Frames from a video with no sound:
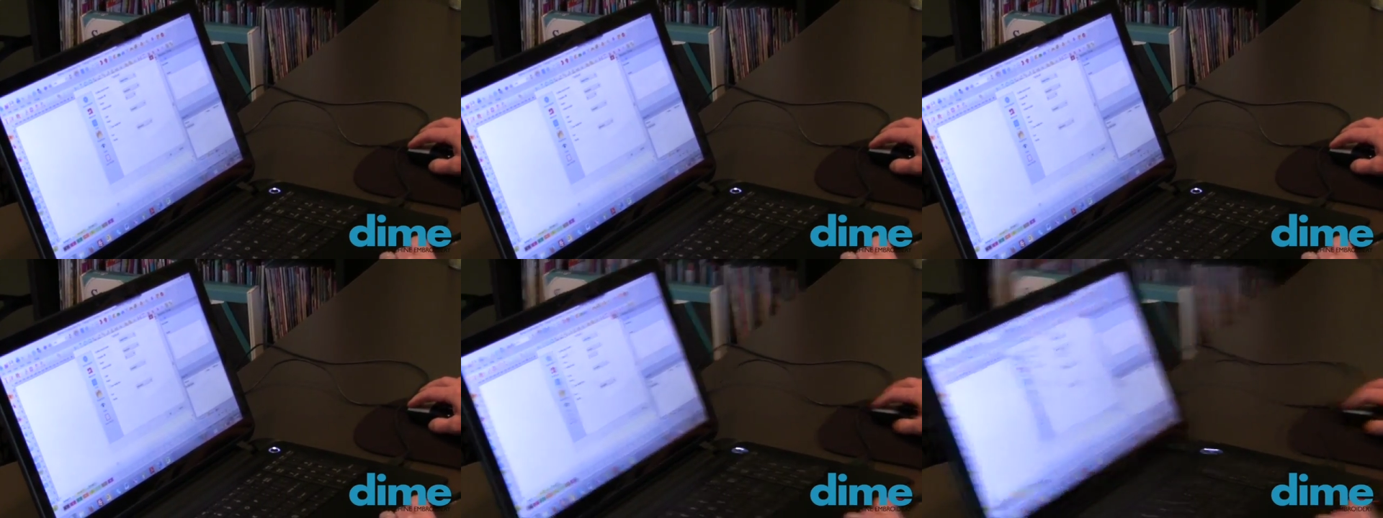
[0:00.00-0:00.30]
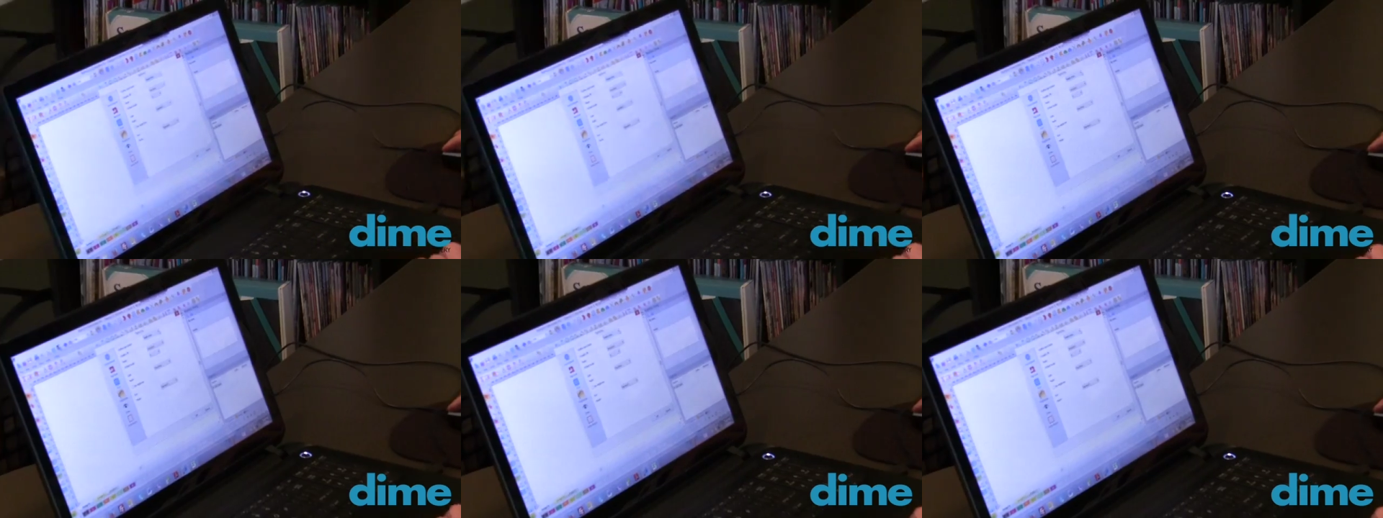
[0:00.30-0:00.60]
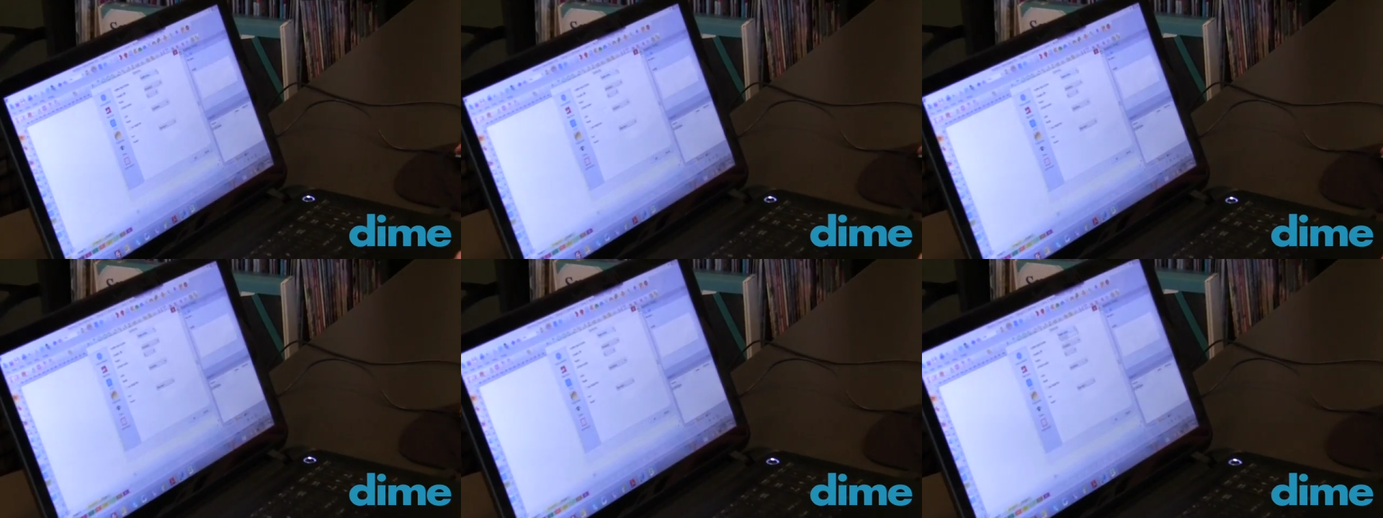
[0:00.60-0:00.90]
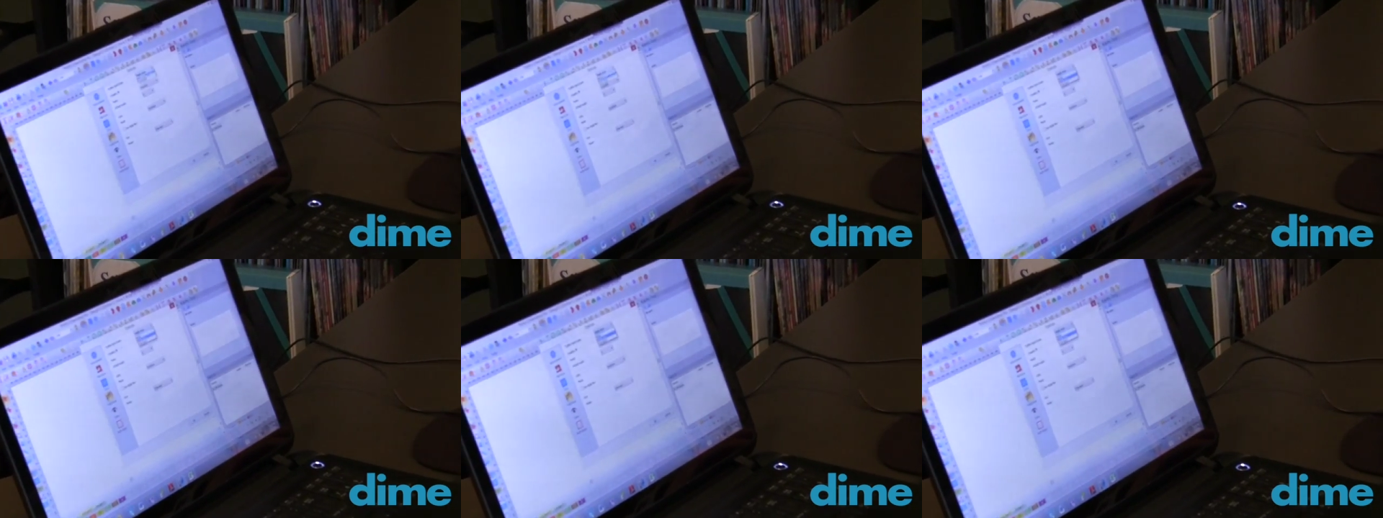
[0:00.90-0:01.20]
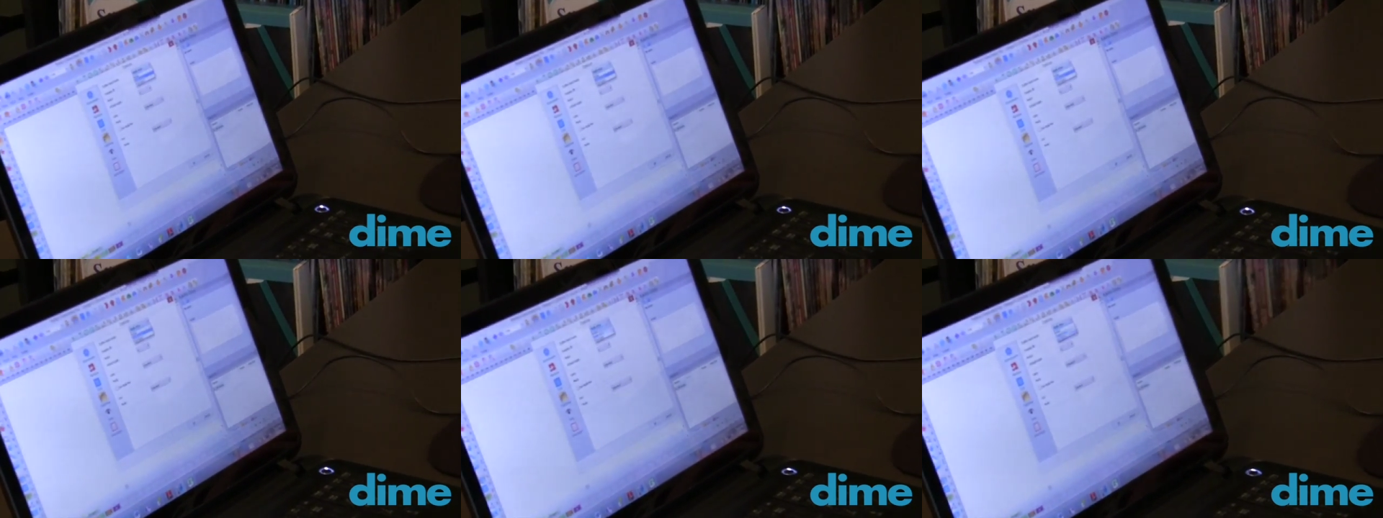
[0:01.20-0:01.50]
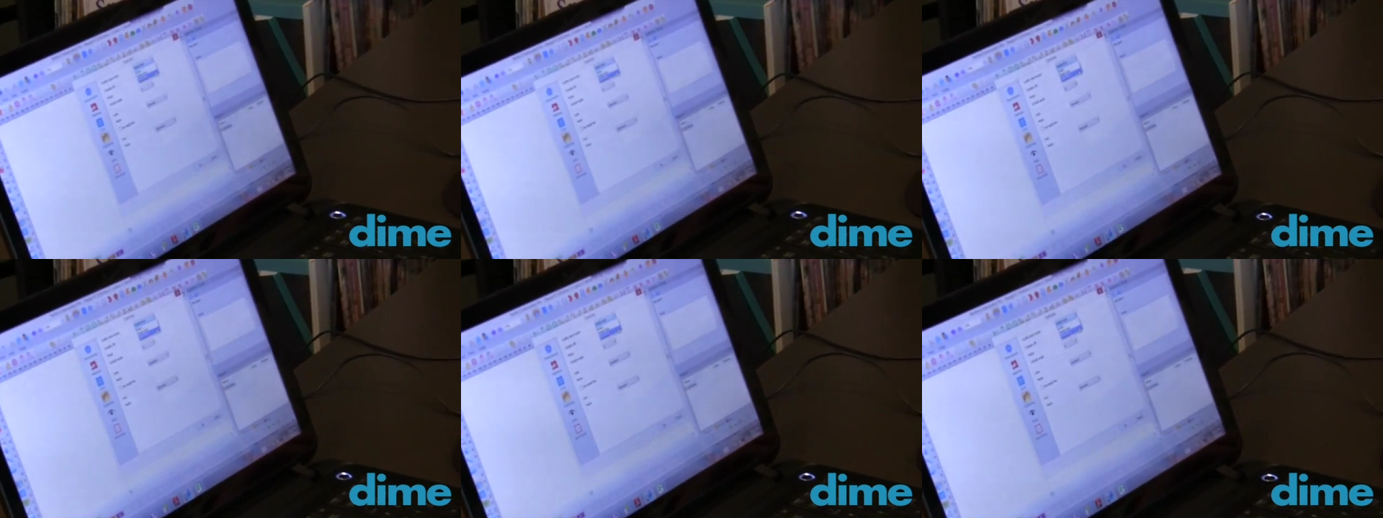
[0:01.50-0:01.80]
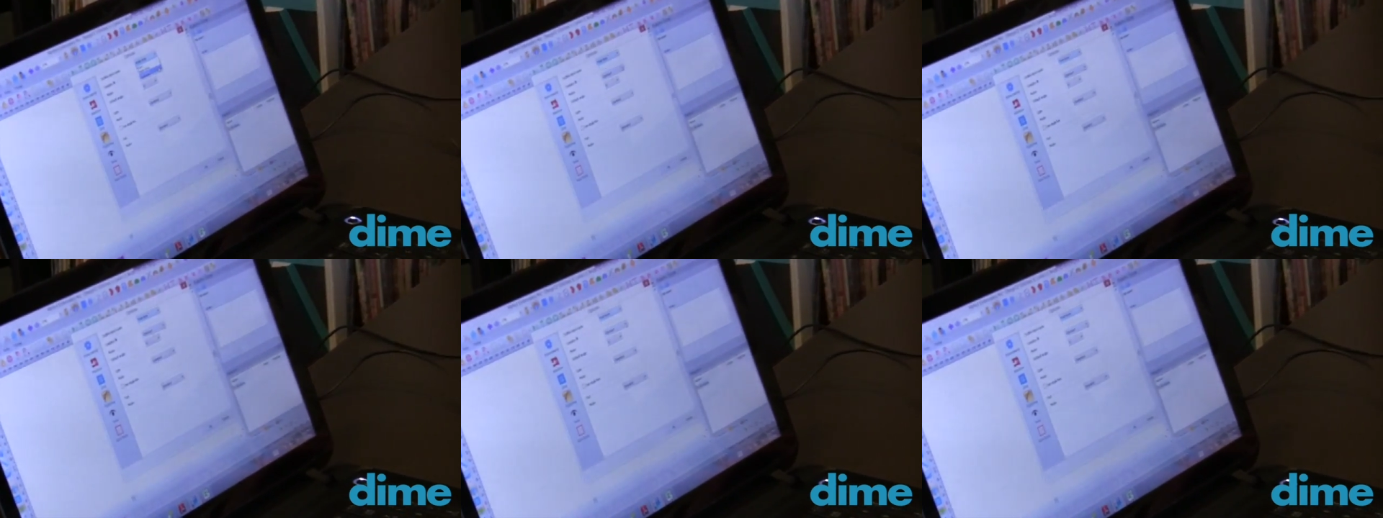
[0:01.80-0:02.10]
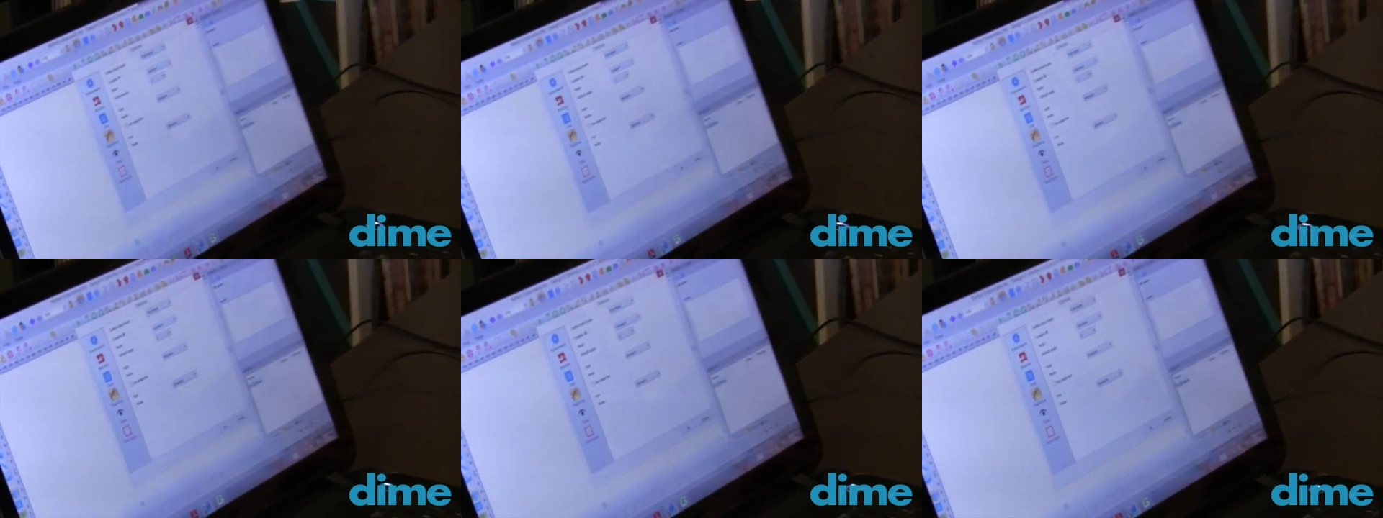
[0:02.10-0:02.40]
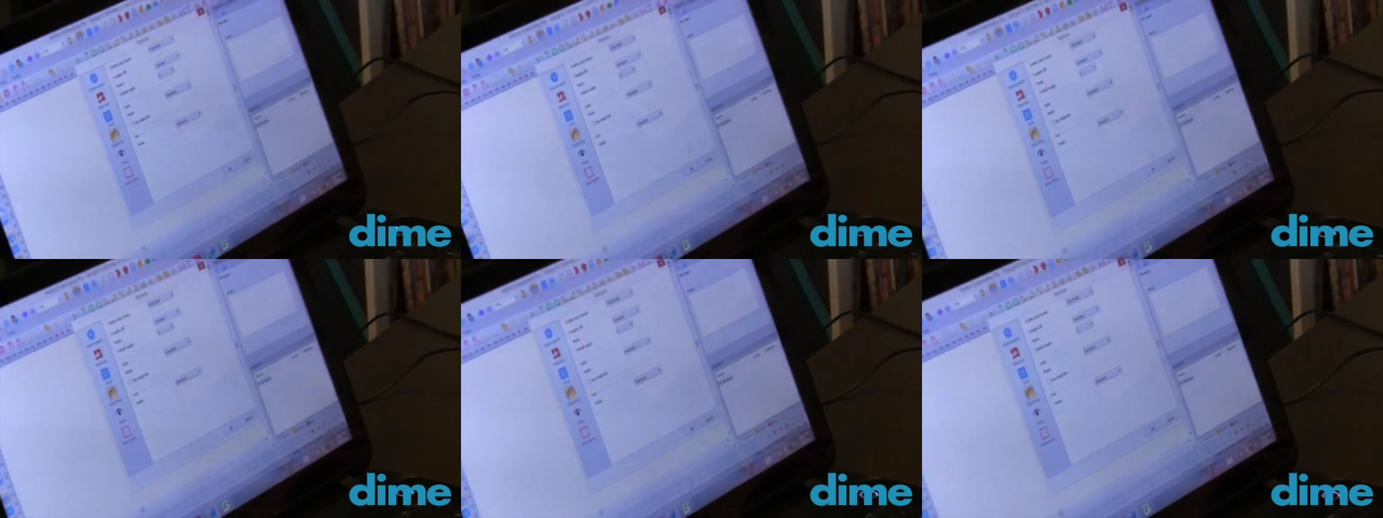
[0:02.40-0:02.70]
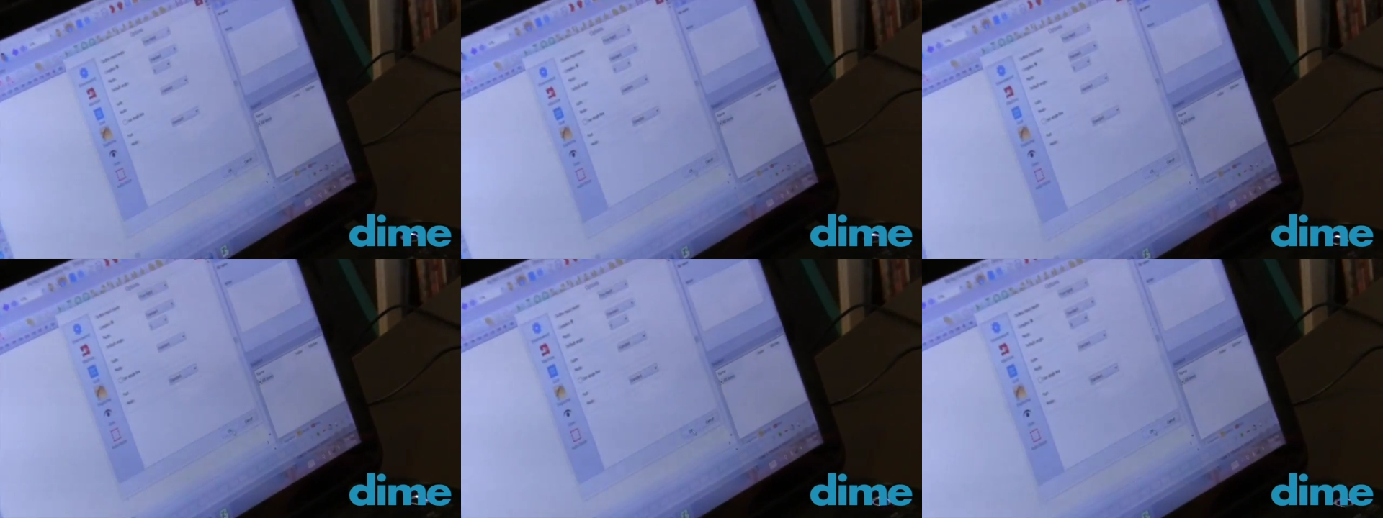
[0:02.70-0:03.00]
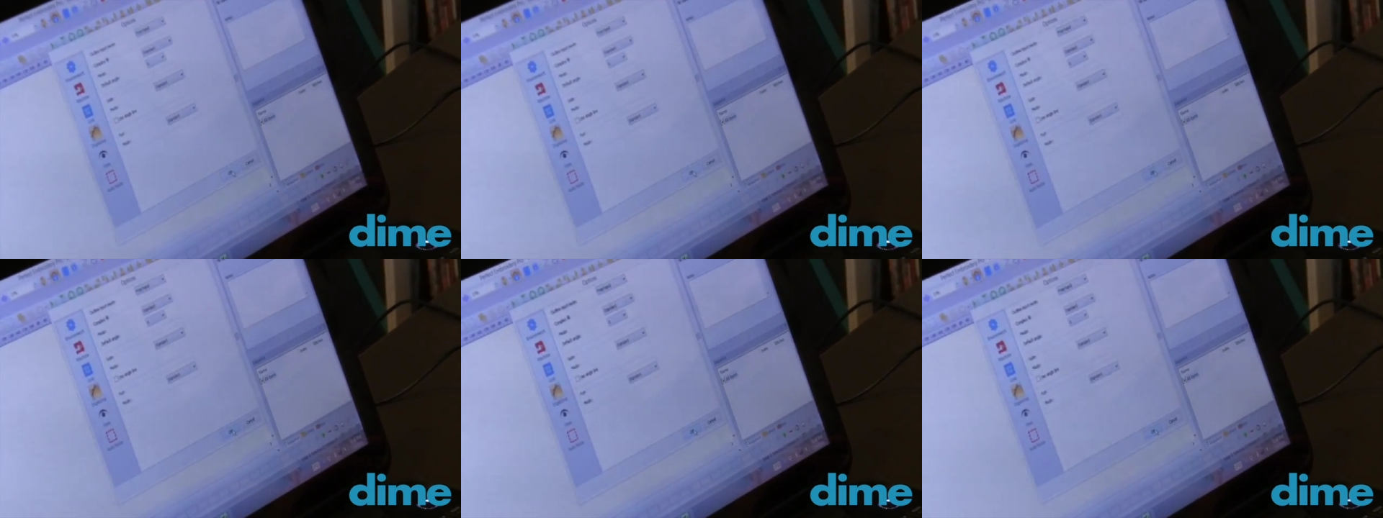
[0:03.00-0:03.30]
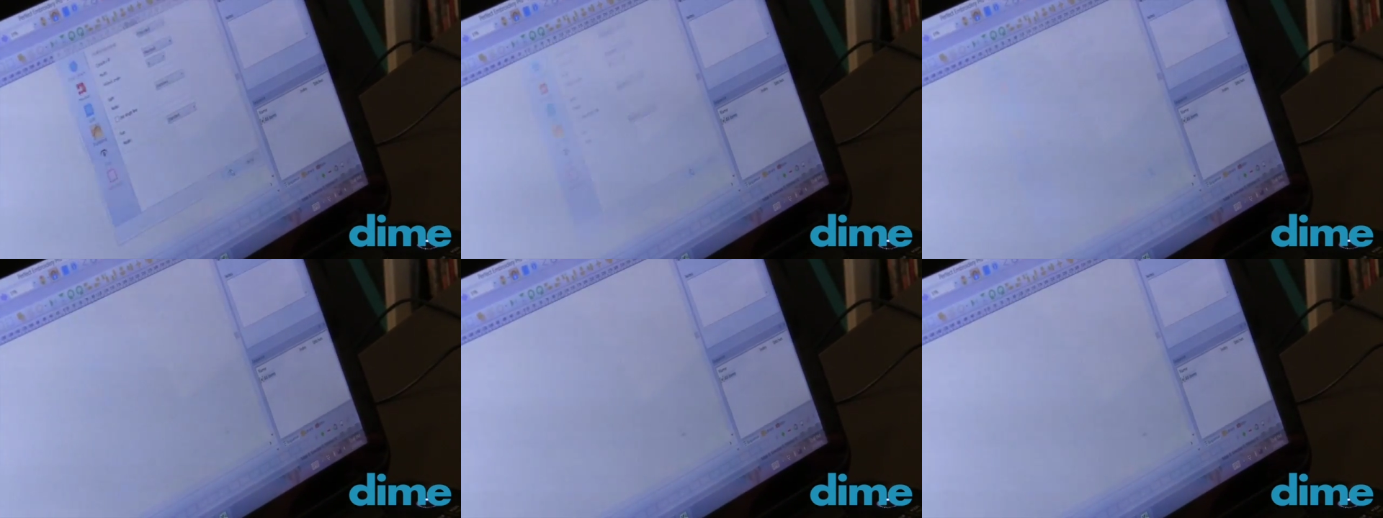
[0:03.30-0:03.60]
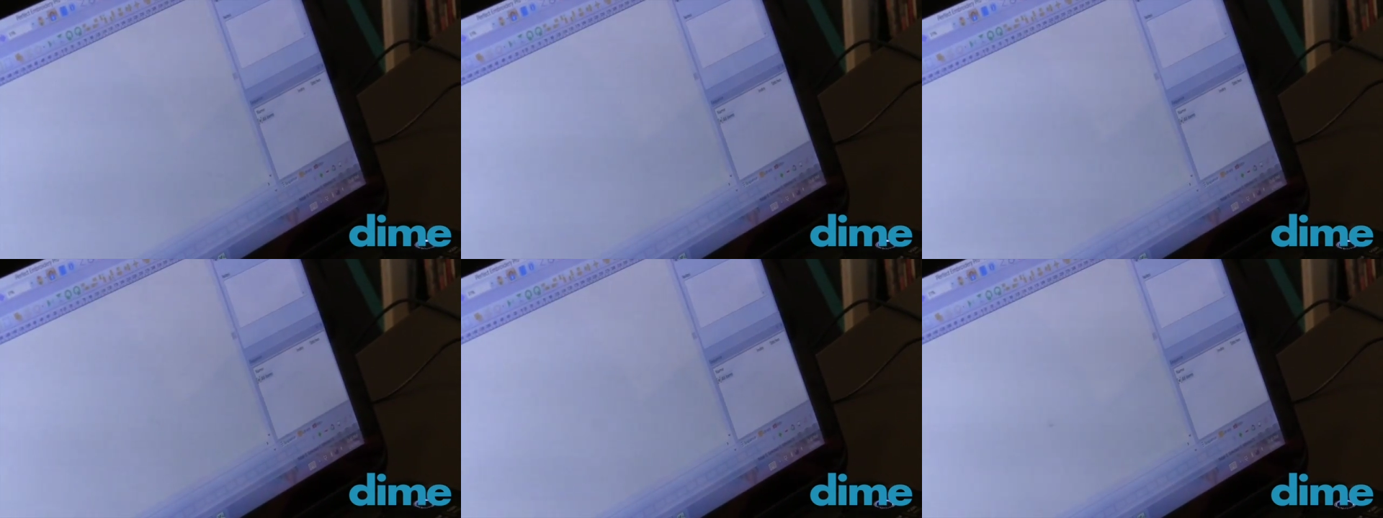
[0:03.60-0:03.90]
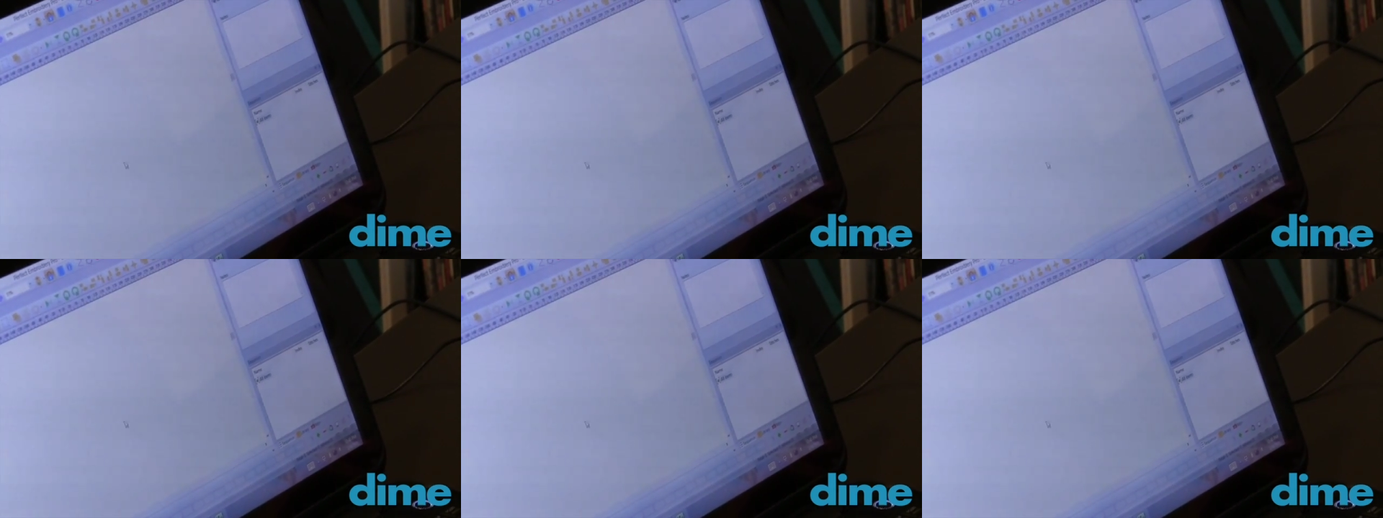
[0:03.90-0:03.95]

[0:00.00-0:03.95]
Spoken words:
Nobody's mouth can be seen.